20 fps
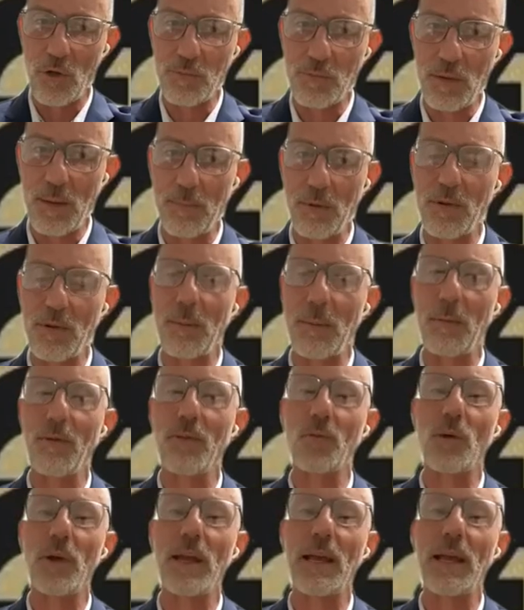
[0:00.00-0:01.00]
those people.
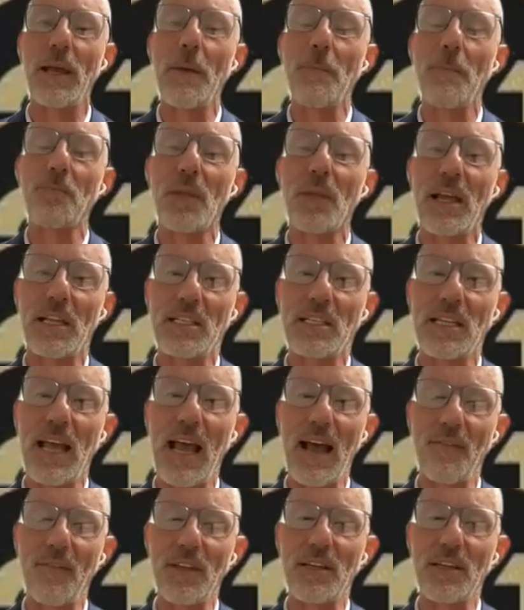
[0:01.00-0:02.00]
Number three, it's
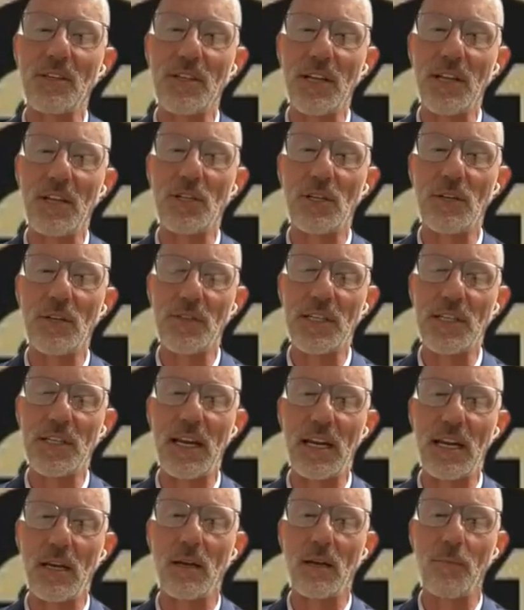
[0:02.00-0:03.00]
to have the intention of
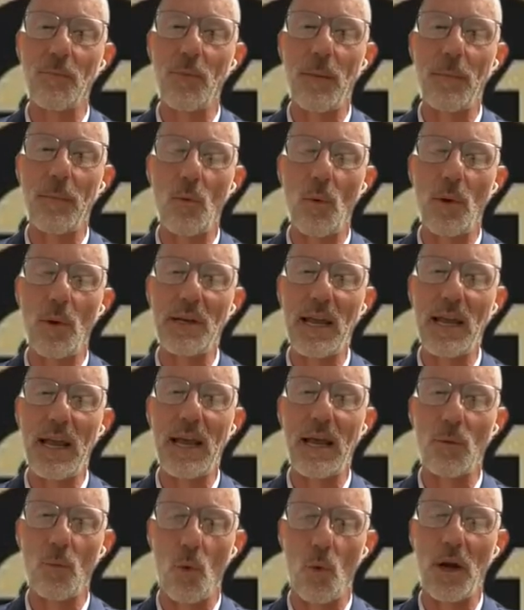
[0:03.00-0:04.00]
setting an appointment one
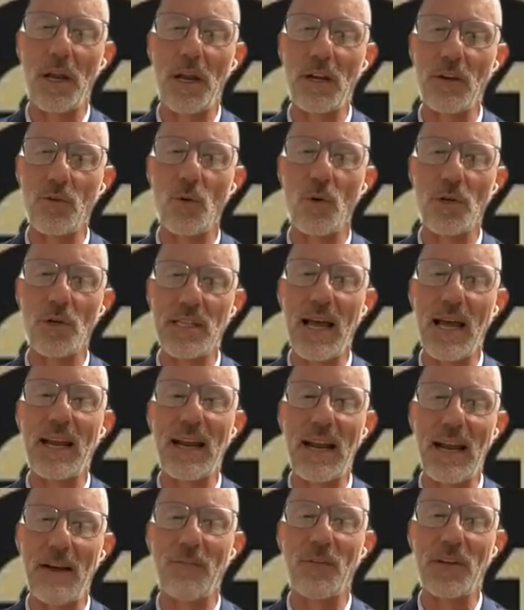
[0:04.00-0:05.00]
day and working towards
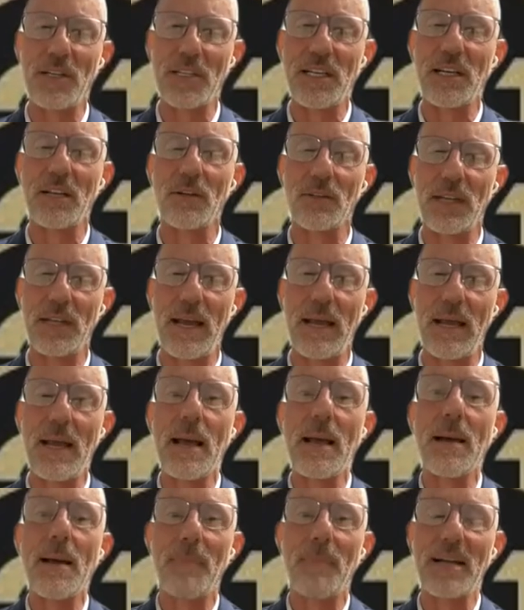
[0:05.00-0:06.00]
that every single
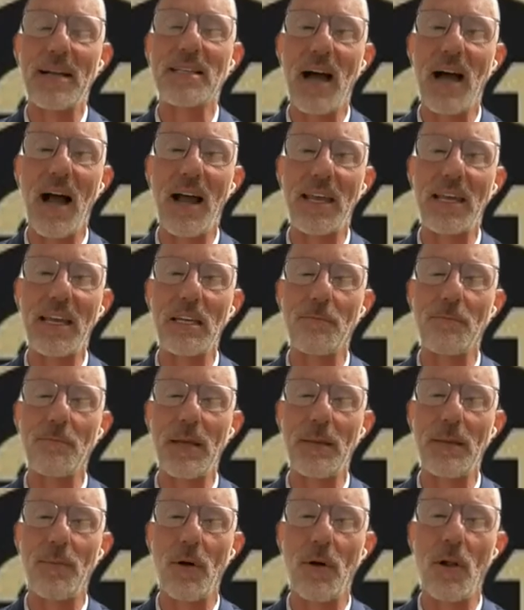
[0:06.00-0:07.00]
day by talking to
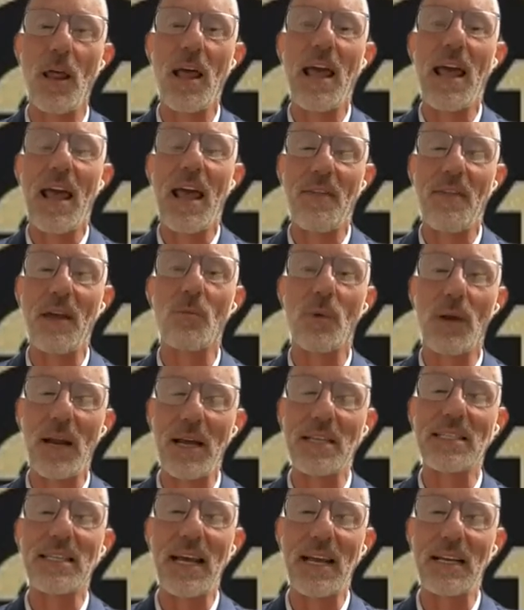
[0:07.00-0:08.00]
people. And then
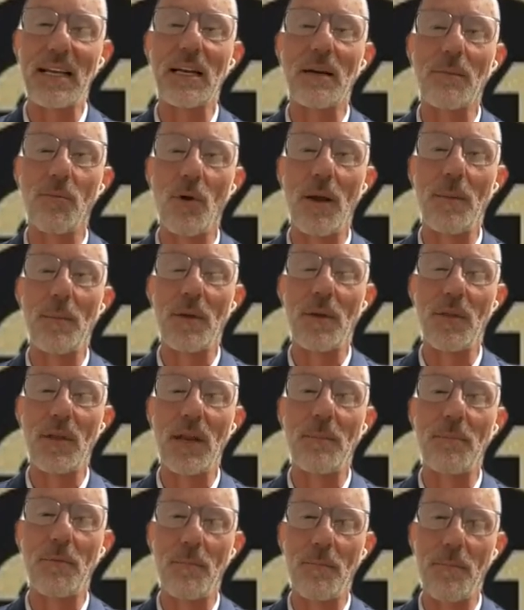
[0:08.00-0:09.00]
when I set an appointment
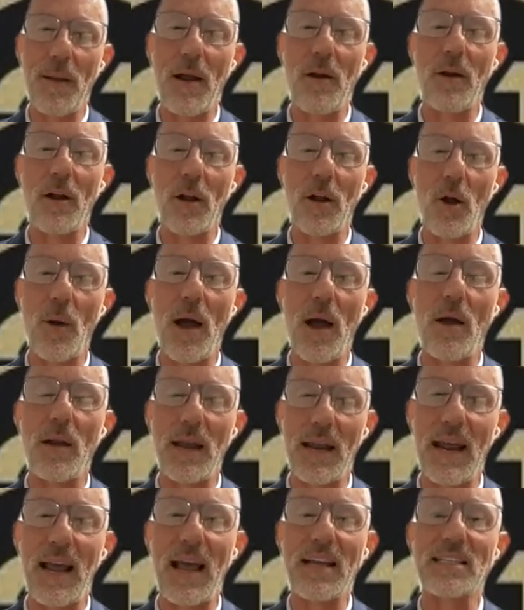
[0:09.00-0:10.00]
that I prepare and go
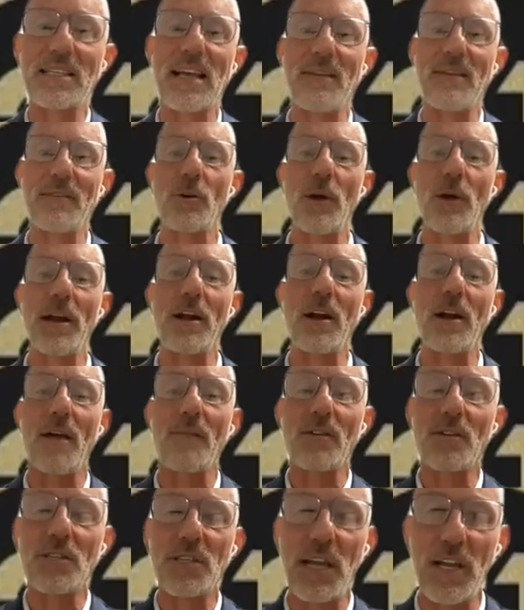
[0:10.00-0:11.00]
out and I actually have a great
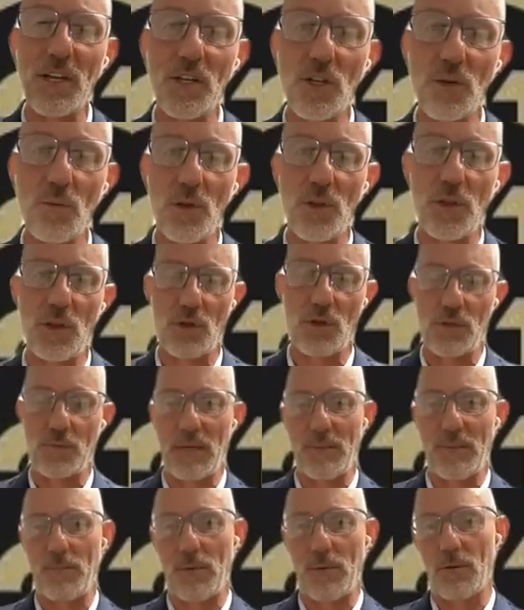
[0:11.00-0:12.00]
conversation with those
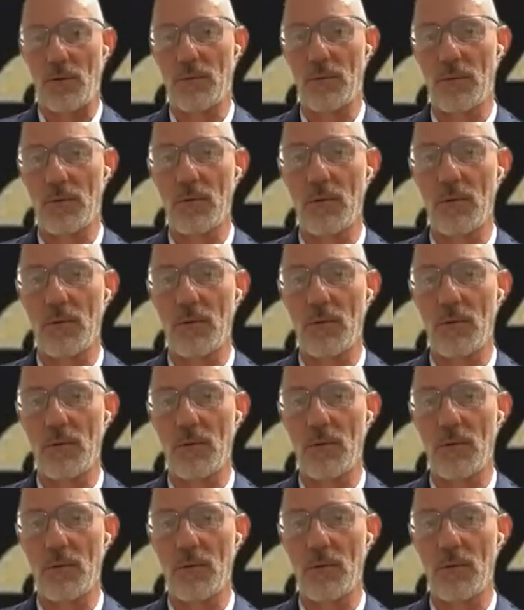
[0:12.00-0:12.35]
people,